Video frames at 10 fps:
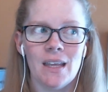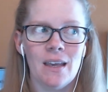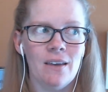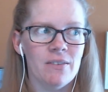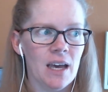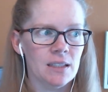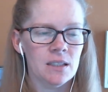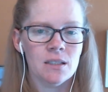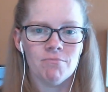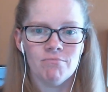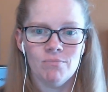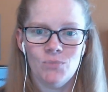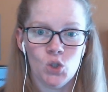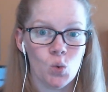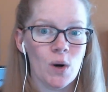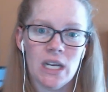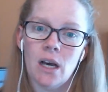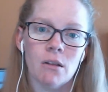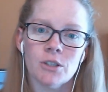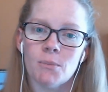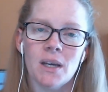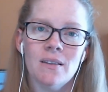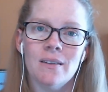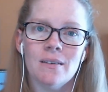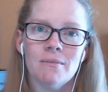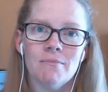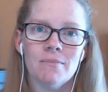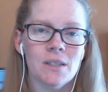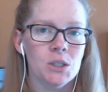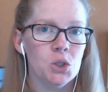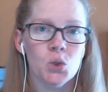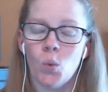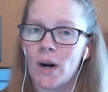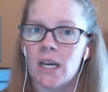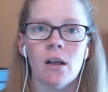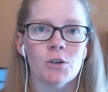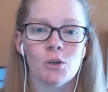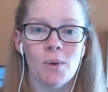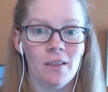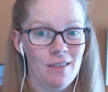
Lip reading: If that's $20 a month, it's $20 a month.